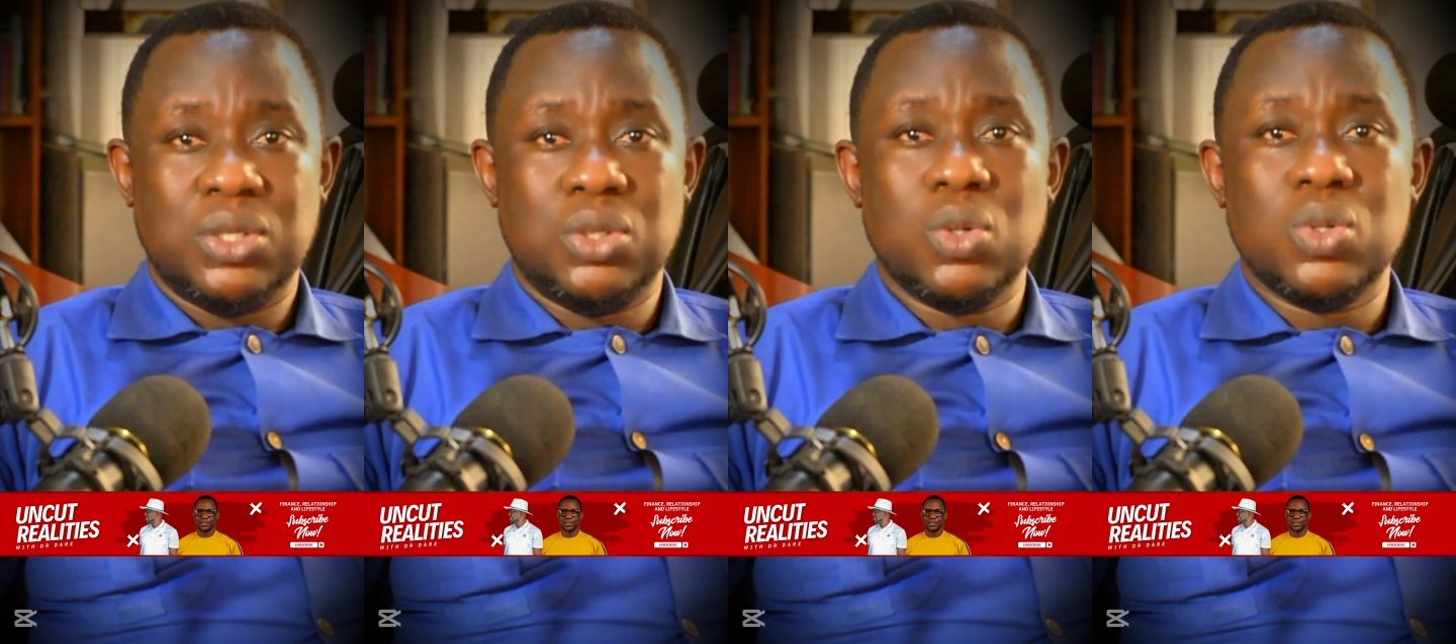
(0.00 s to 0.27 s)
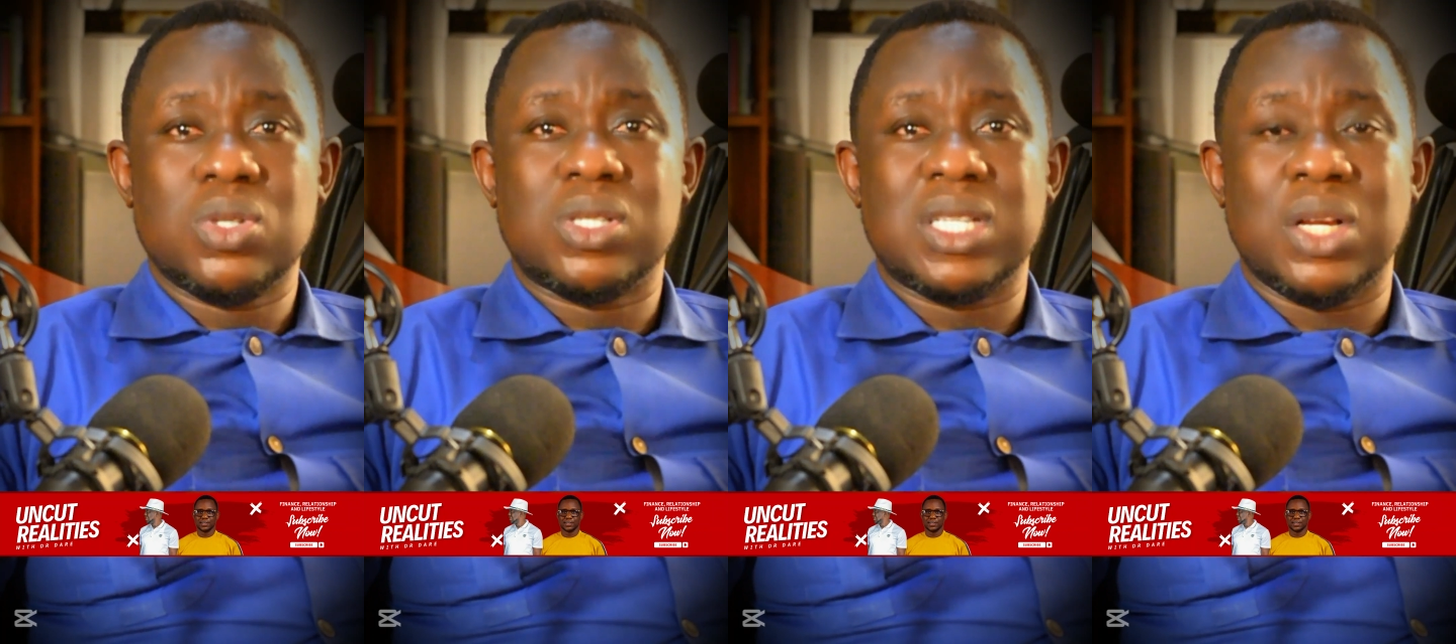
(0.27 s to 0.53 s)

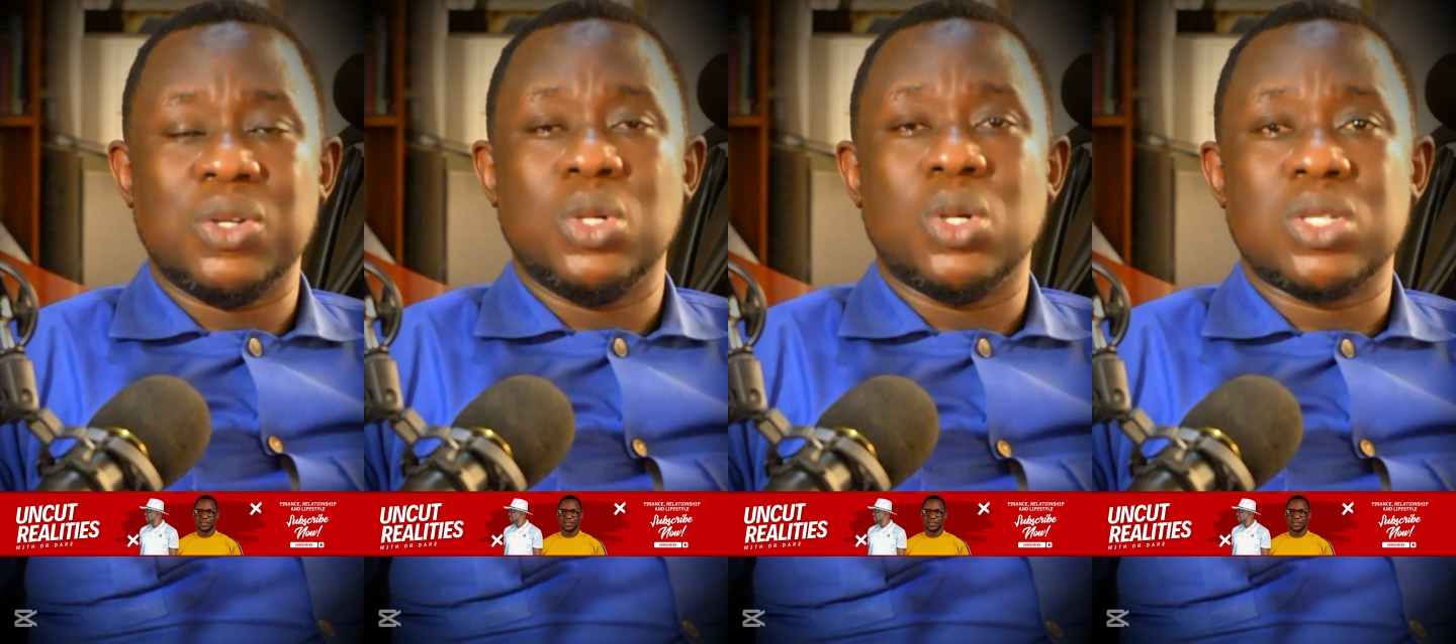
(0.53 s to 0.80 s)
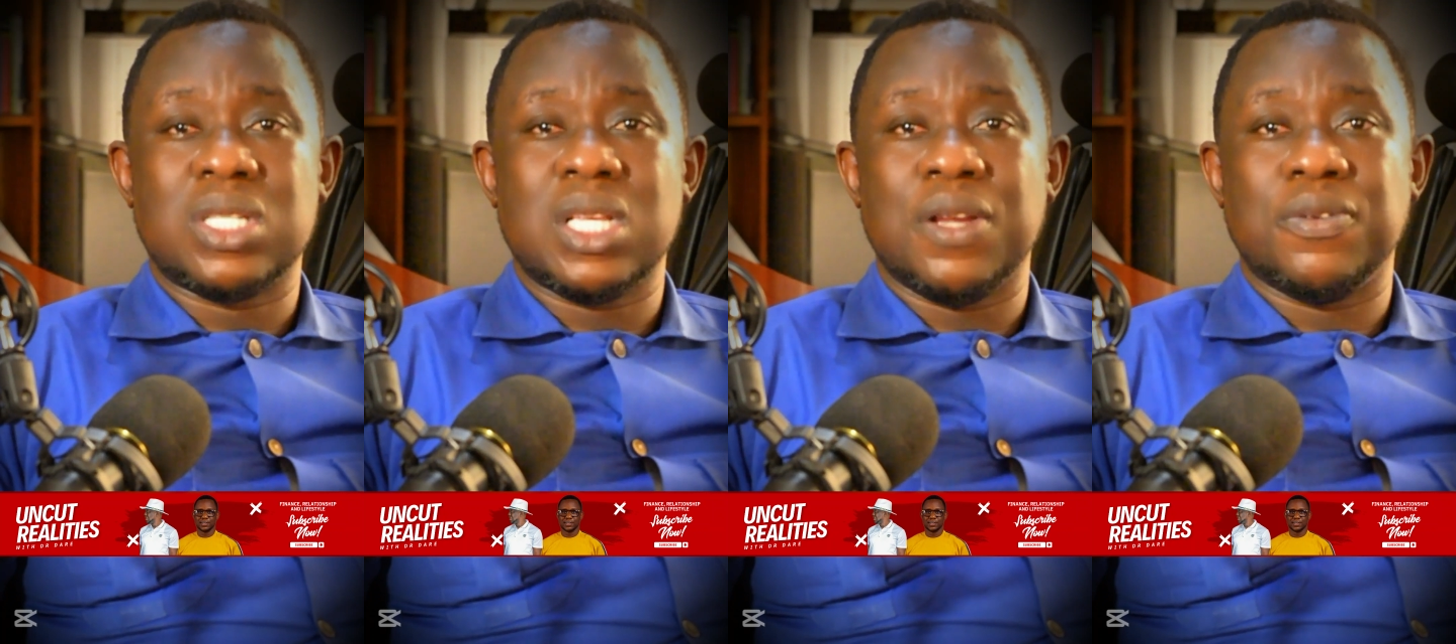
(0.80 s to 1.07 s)
Don't sell
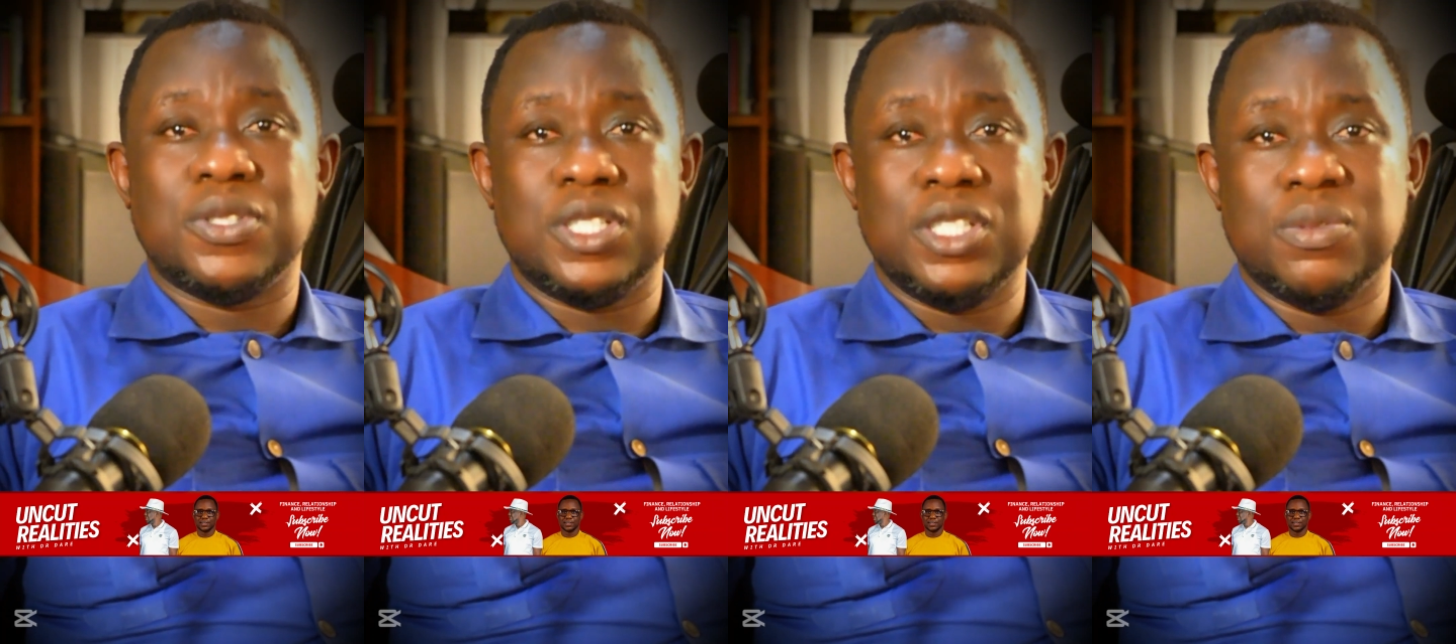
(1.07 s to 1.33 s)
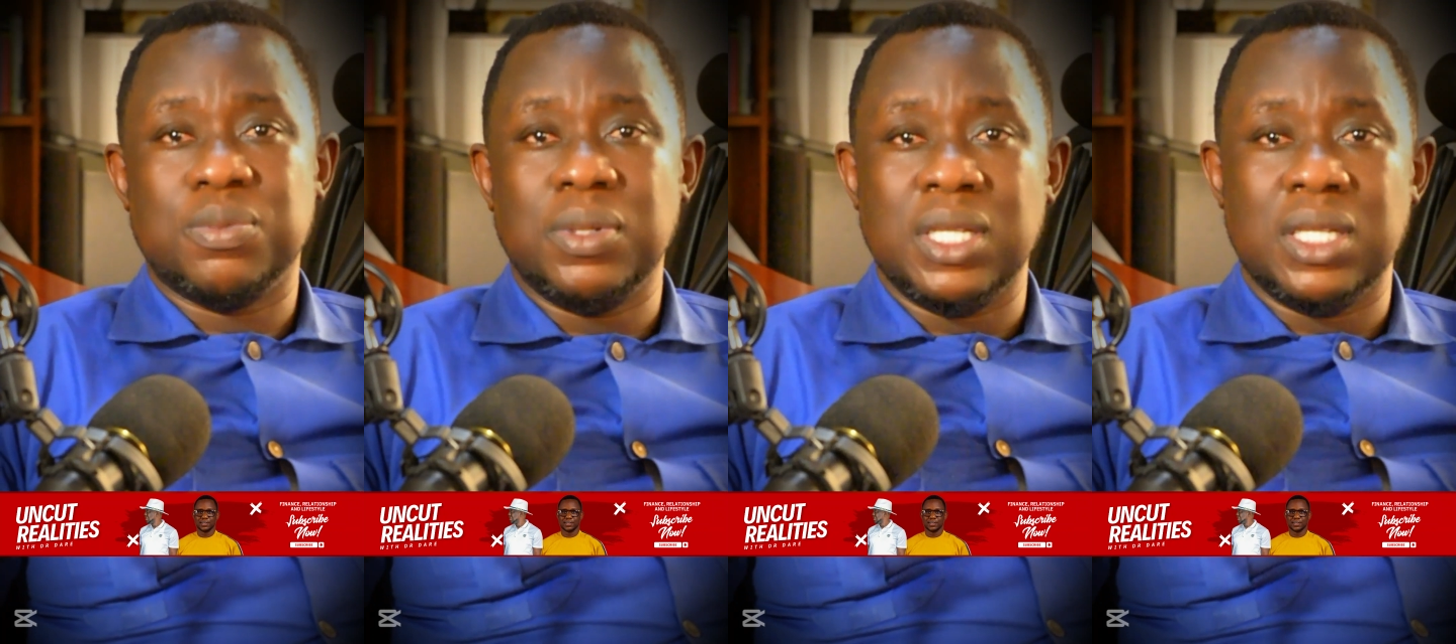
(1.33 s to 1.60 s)
yourself
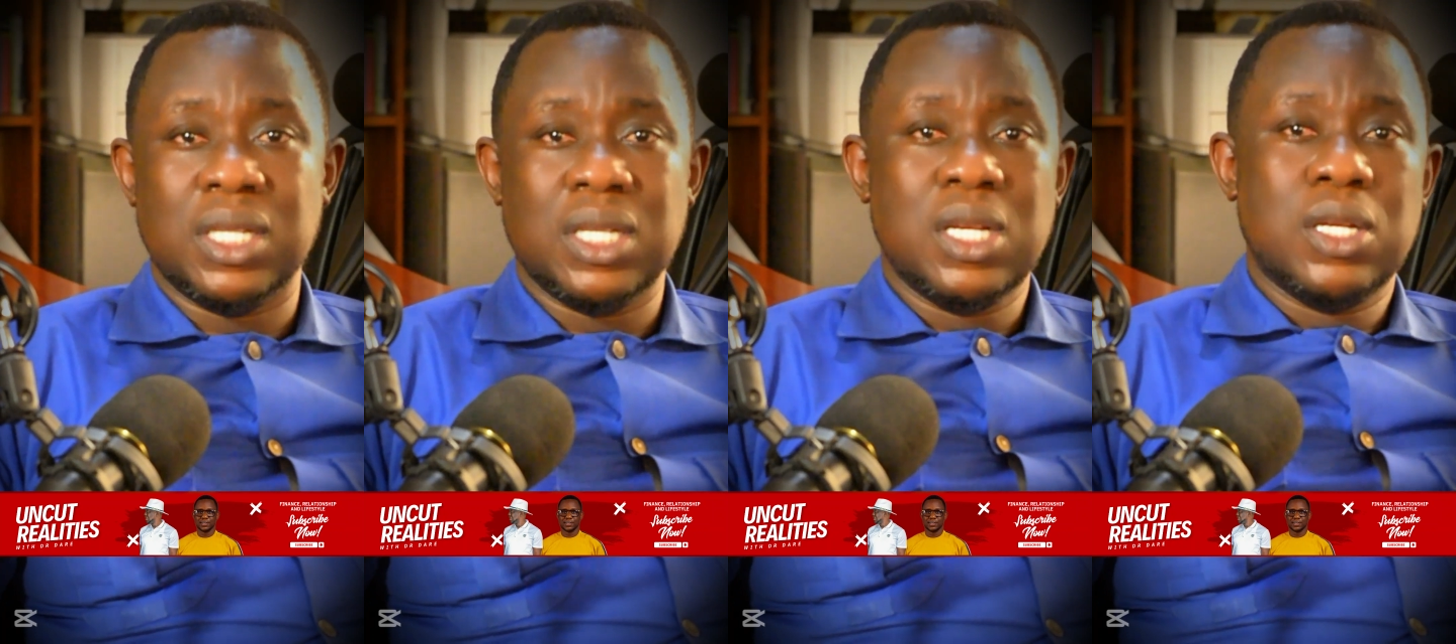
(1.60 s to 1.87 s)
cheaply.